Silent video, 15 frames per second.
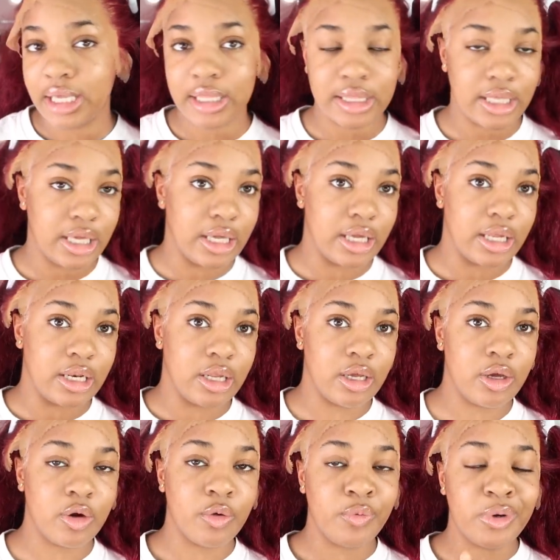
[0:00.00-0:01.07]
and
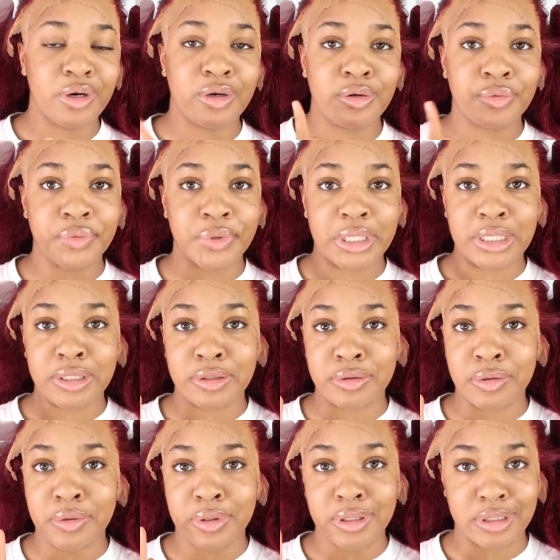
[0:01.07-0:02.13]
then we'll
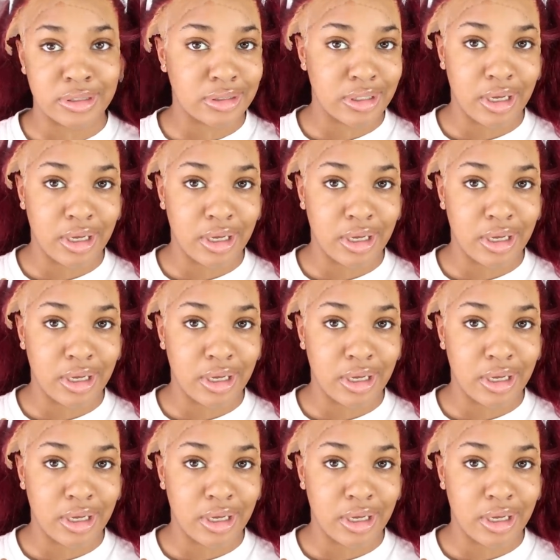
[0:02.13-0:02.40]
redo this